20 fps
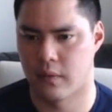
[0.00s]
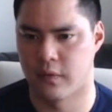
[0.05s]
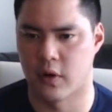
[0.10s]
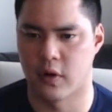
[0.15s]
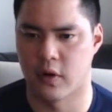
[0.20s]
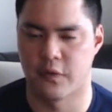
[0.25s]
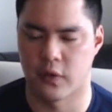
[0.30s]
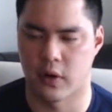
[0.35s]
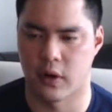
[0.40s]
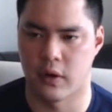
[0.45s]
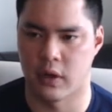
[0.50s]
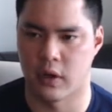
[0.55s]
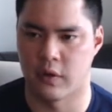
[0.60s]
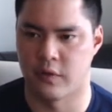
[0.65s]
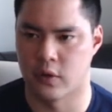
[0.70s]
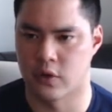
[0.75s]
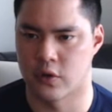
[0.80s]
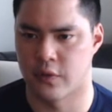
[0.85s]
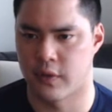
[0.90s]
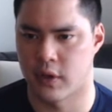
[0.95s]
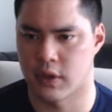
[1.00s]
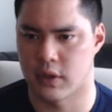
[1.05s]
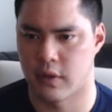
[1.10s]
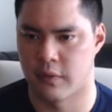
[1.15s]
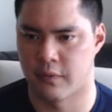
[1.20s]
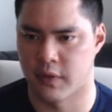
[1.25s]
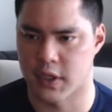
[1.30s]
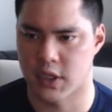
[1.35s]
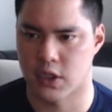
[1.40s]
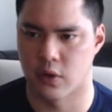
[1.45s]
For an individual
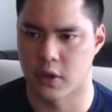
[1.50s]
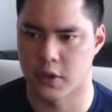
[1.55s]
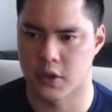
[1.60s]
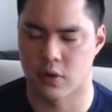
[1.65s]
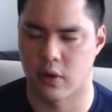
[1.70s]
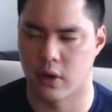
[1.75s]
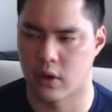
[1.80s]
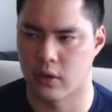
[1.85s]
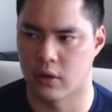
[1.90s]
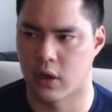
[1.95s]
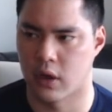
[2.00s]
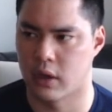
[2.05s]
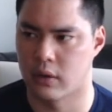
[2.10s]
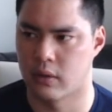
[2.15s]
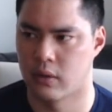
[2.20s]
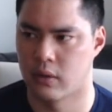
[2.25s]
investor, it's quite a lot.